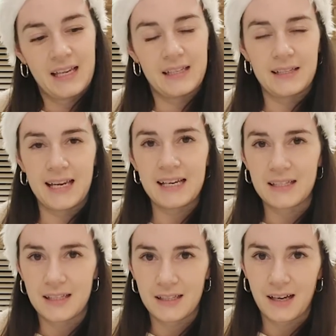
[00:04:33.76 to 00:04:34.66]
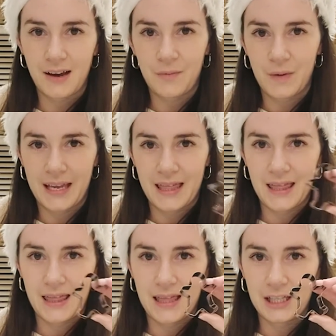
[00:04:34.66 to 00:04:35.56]
So let's start with
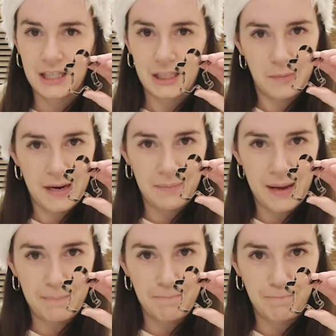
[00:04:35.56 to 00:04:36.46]
the gingerbread man.